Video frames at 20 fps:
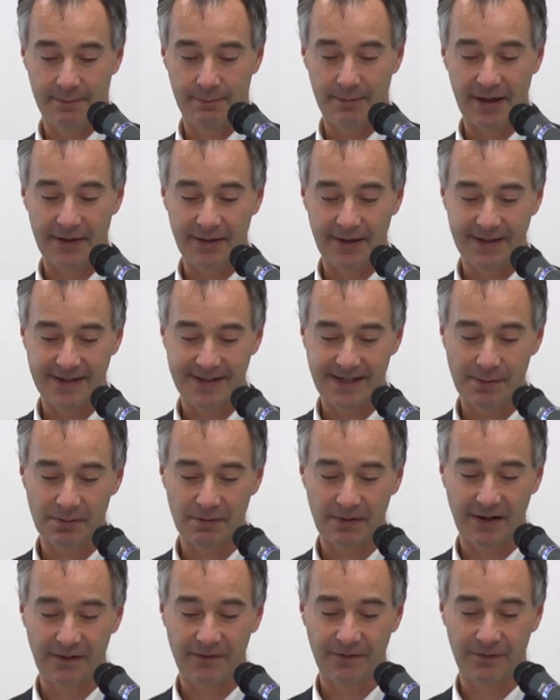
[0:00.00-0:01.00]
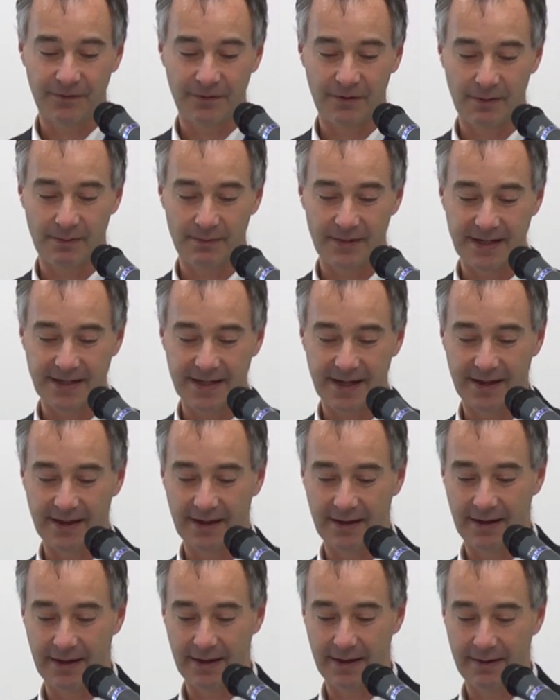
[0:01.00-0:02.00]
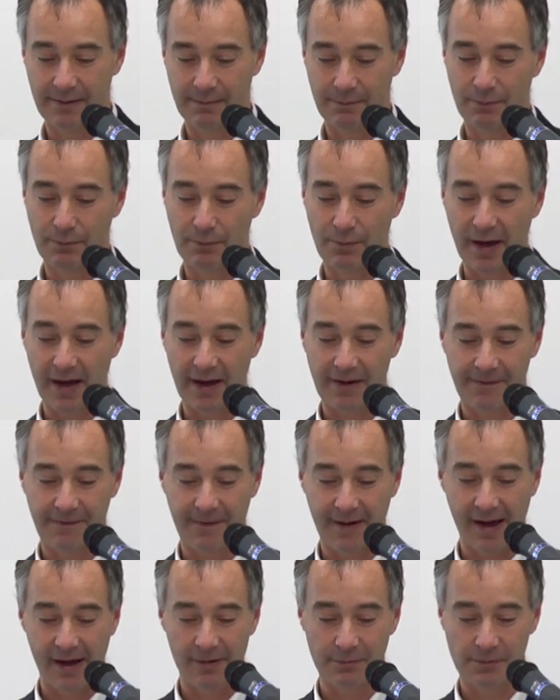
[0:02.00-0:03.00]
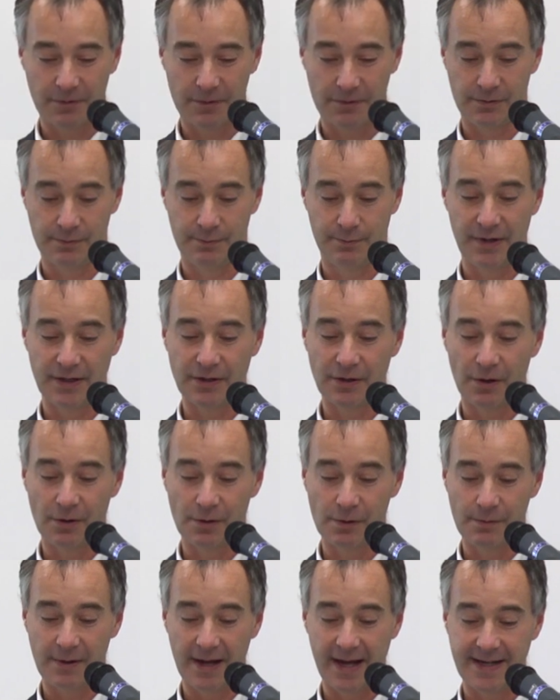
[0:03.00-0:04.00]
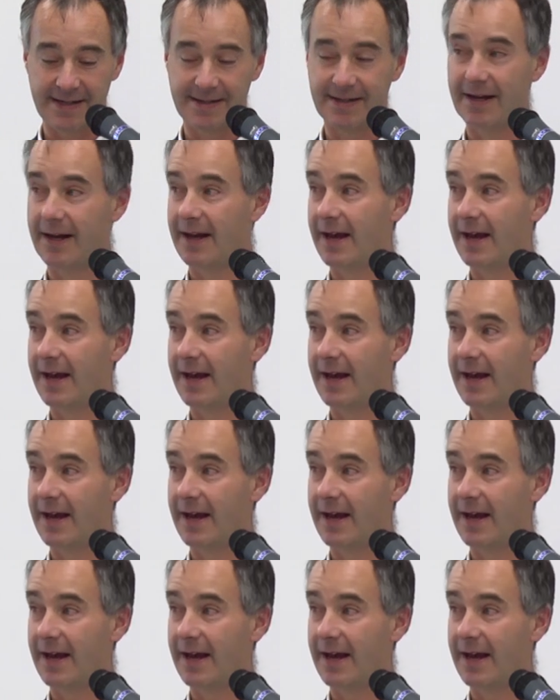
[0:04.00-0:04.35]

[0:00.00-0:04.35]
but they're separated from each other by a firewall, but not always.